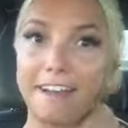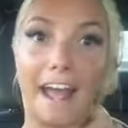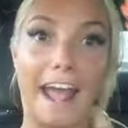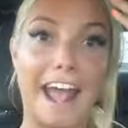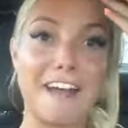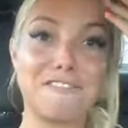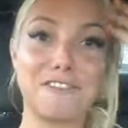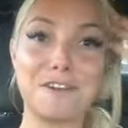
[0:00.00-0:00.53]

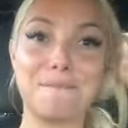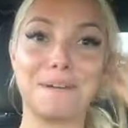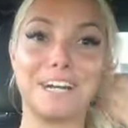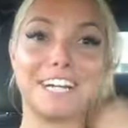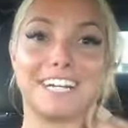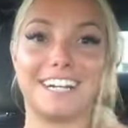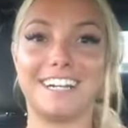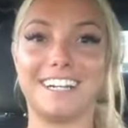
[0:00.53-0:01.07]

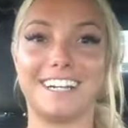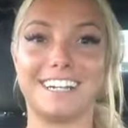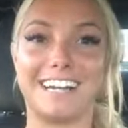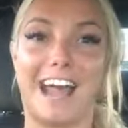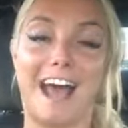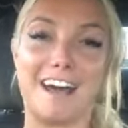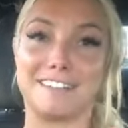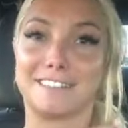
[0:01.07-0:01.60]
Everybody
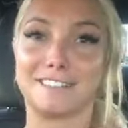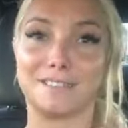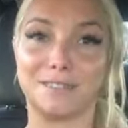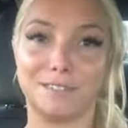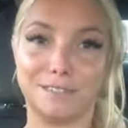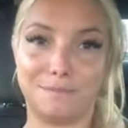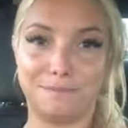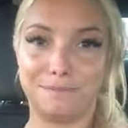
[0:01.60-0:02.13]
has a soul.
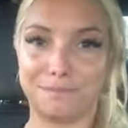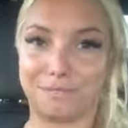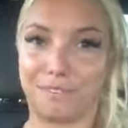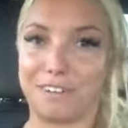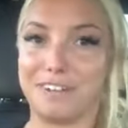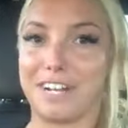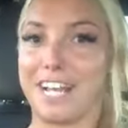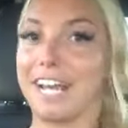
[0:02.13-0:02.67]

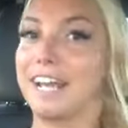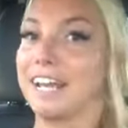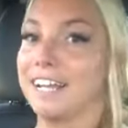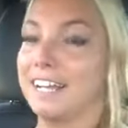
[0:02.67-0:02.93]
Okay?